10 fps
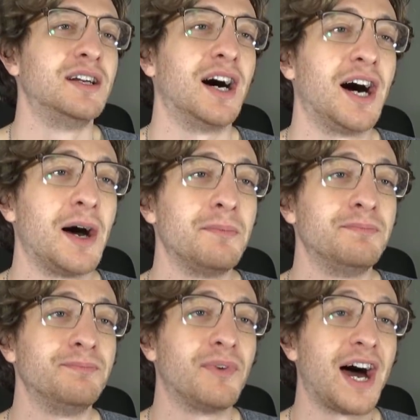
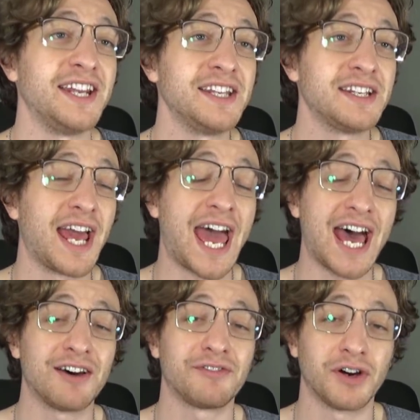I didn't
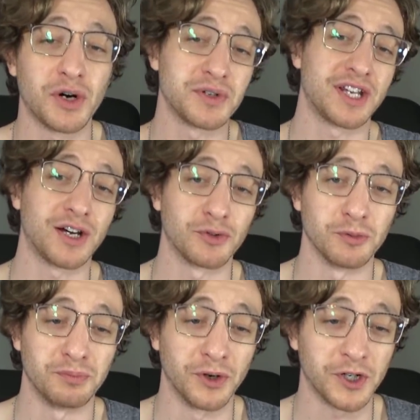have a hotel
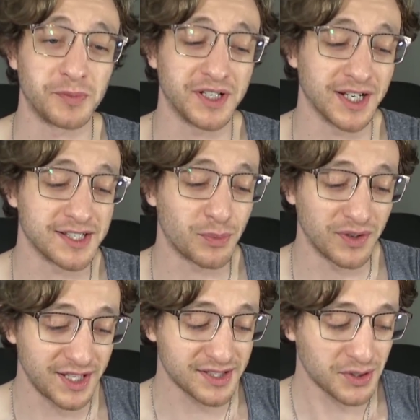room booked because when
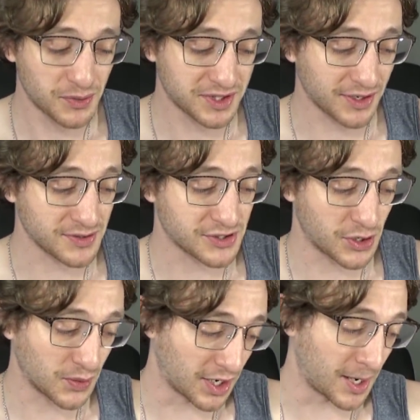these hotels
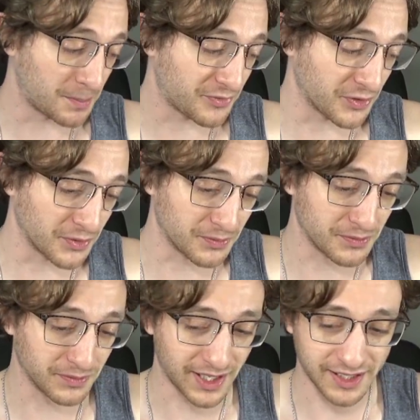go up for
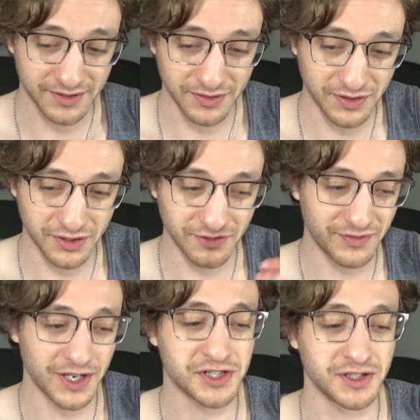the
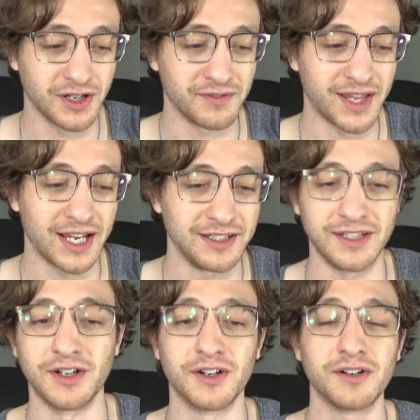convention of that
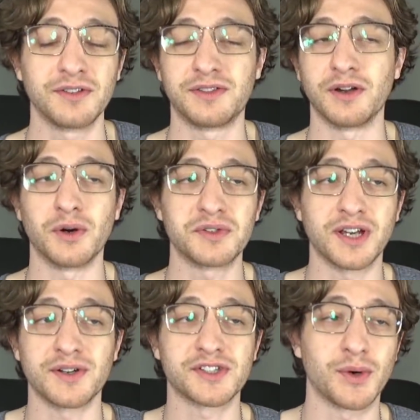year, the
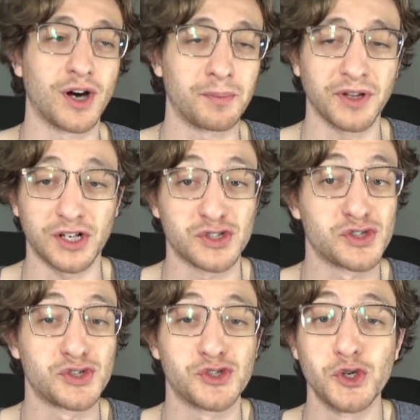hotels go up
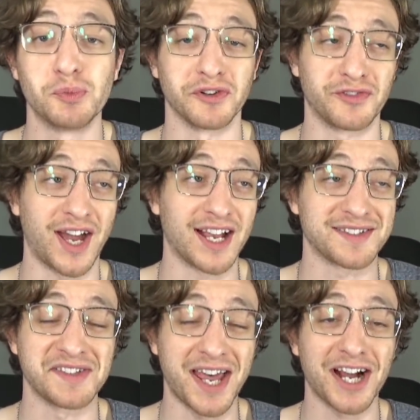super fast.
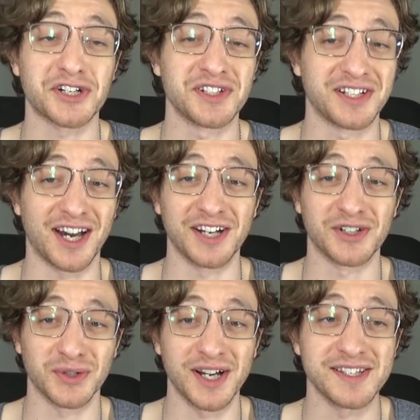It's actually kind of
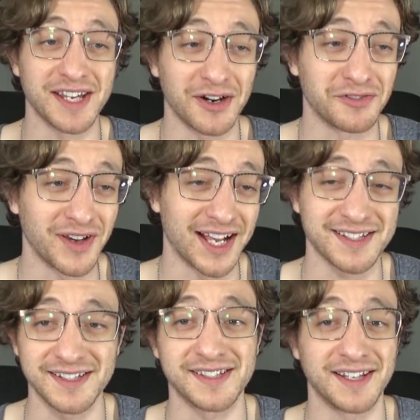crazy how fast
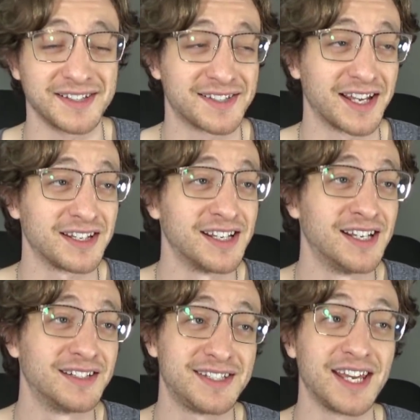these things get
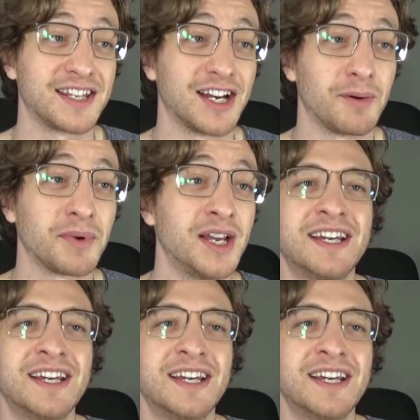taken up.